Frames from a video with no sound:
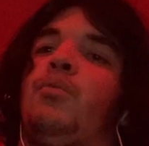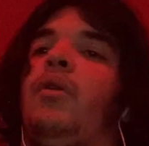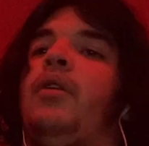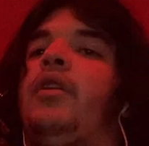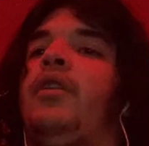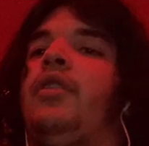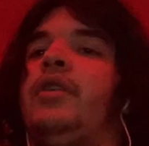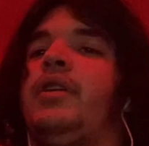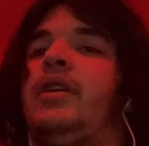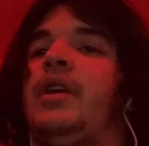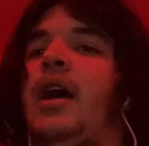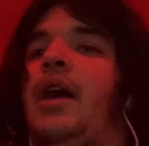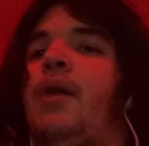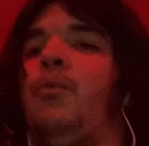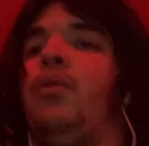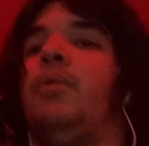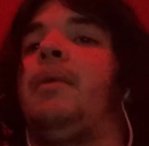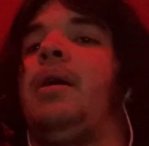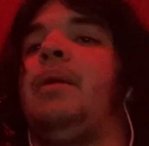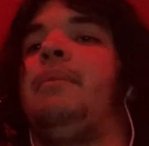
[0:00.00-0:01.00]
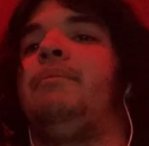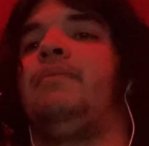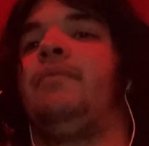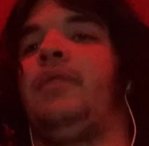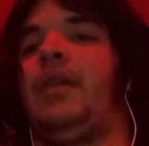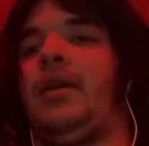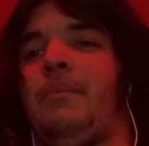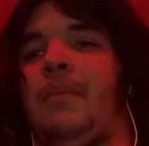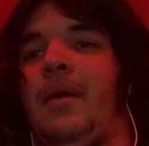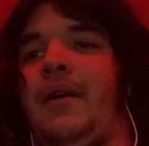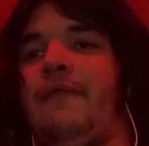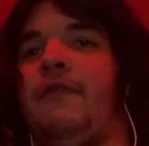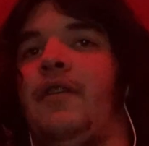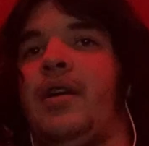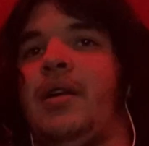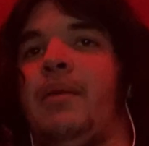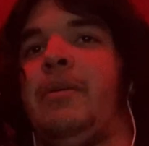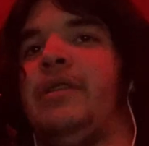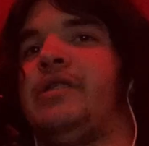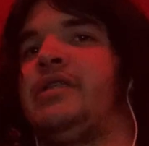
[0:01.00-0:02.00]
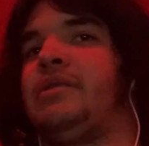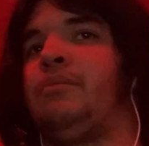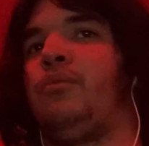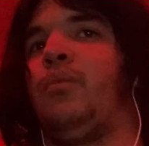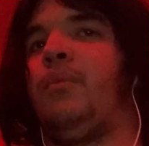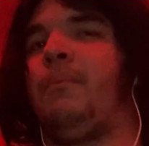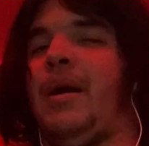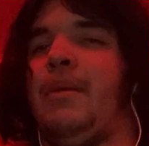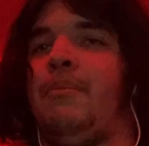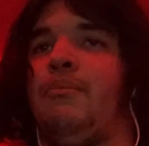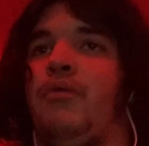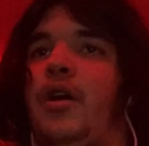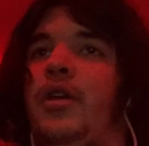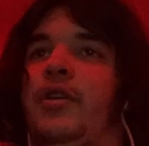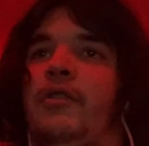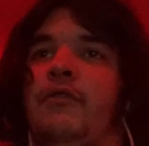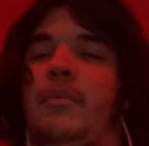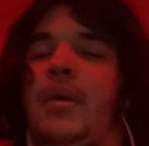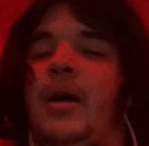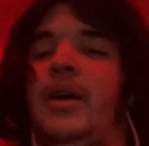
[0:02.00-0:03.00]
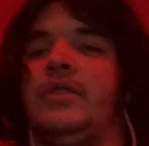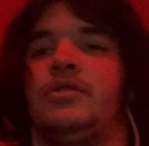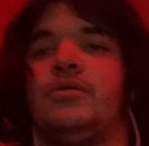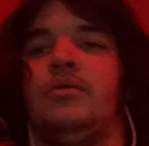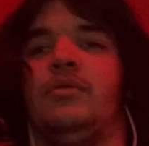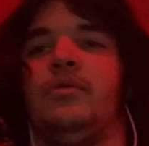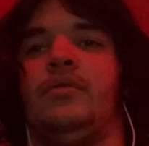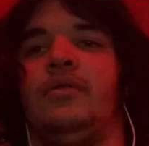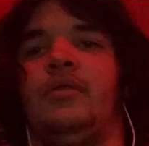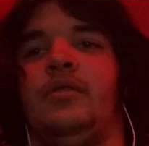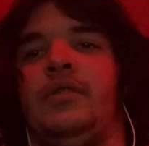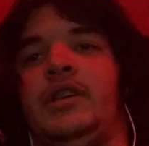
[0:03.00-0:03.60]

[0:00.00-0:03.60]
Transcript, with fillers: one other guy, one of my like my fucking basically my brother from high school.